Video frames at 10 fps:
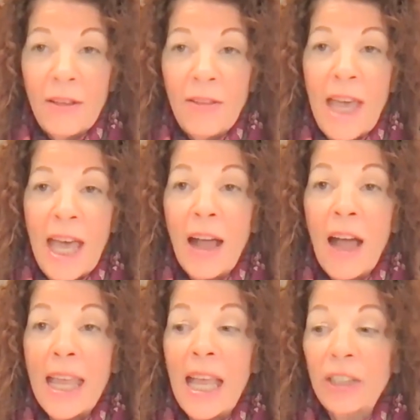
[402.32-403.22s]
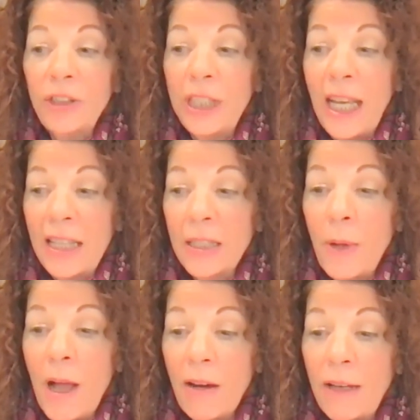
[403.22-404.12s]
that I actually ended up
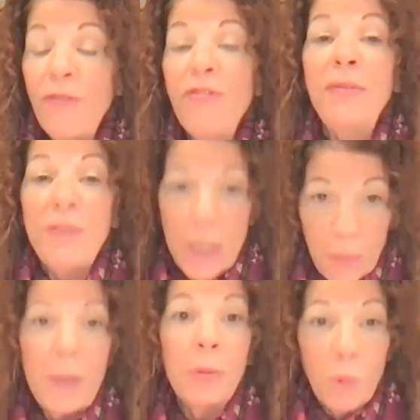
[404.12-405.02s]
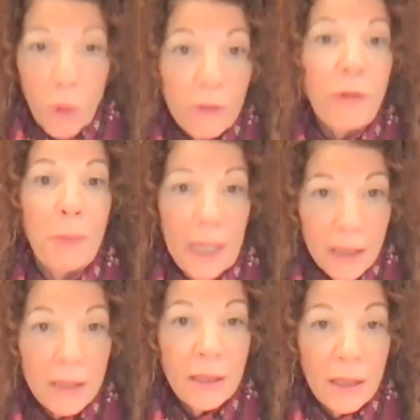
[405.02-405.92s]
hiring 15 people to work for me,
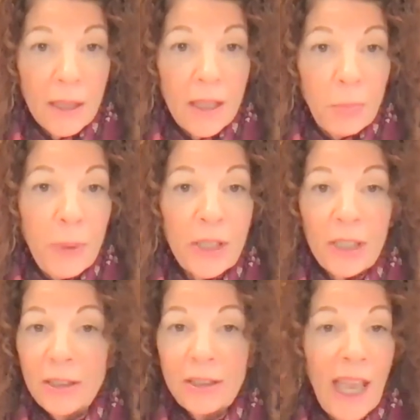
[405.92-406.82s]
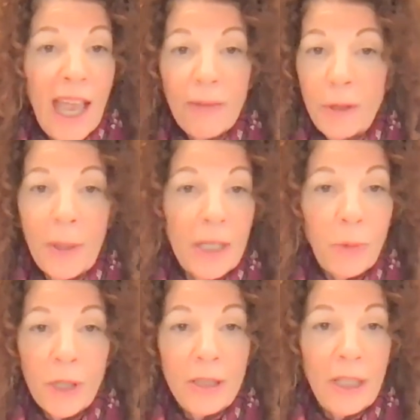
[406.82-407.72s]
because everybody
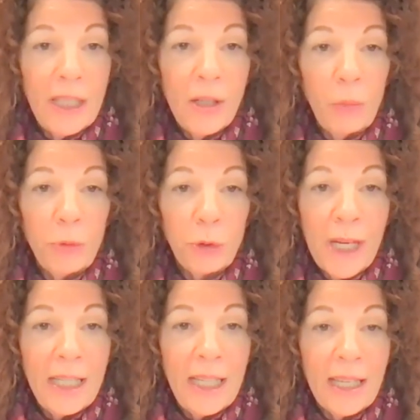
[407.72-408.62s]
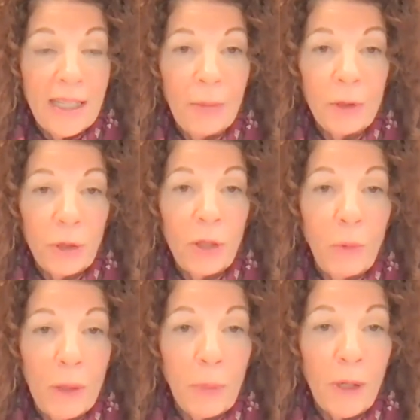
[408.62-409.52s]
wanted in-home training and I was only
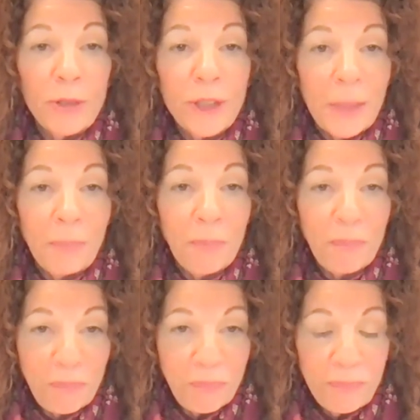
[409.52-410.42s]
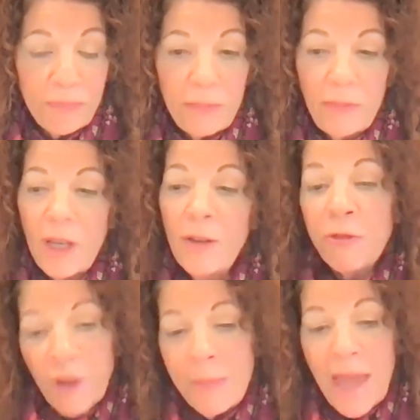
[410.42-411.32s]
one person.
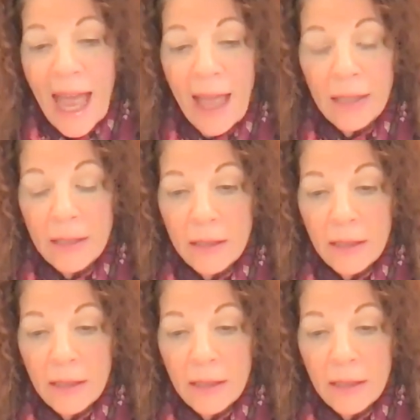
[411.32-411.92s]
From that,